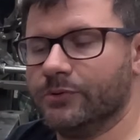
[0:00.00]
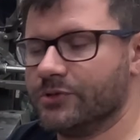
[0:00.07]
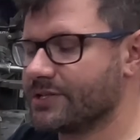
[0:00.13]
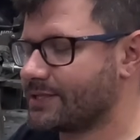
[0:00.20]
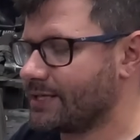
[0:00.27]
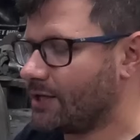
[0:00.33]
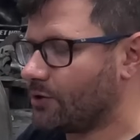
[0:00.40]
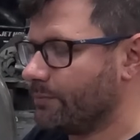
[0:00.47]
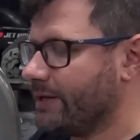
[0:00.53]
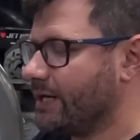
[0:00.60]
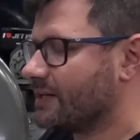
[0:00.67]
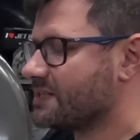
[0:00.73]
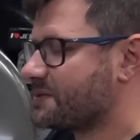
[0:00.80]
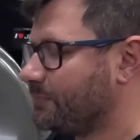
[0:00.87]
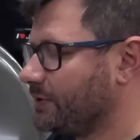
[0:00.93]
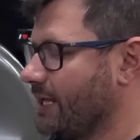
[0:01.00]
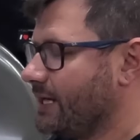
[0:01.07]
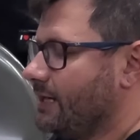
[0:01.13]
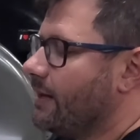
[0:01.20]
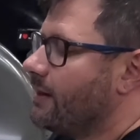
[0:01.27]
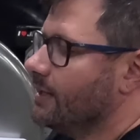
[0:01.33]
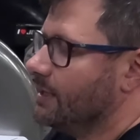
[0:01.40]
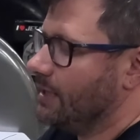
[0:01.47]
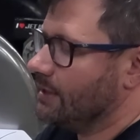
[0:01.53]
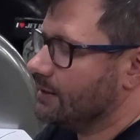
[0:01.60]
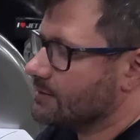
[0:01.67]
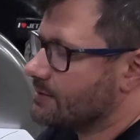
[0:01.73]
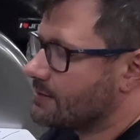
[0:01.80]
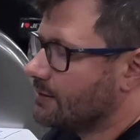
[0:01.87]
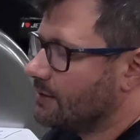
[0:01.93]
just to help me explain
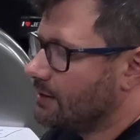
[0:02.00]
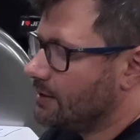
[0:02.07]
things